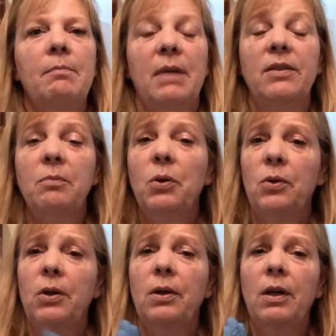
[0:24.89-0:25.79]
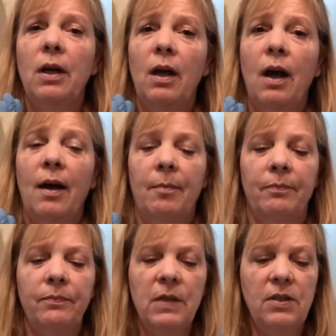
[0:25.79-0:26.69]
melt and pour
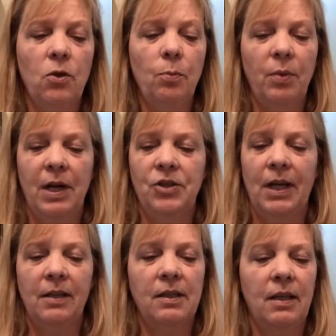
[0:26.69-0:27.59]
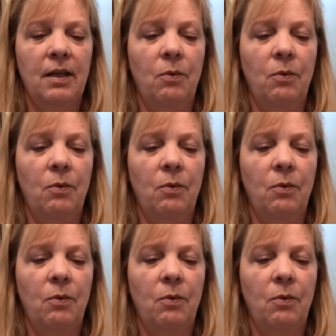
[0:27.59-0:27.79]
um, soap project